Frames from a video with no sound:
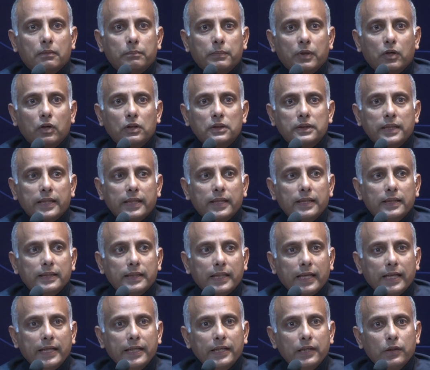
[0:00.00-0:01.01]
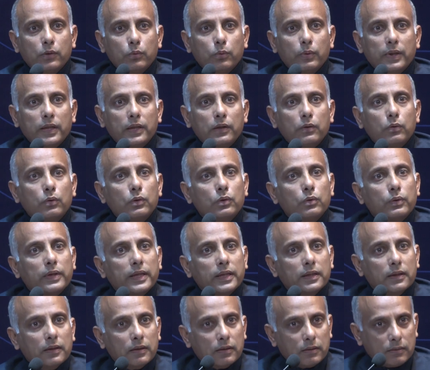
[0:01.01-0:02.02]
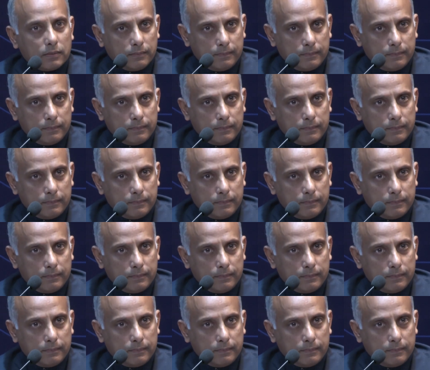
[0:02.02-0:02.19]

because they can tie two and two together.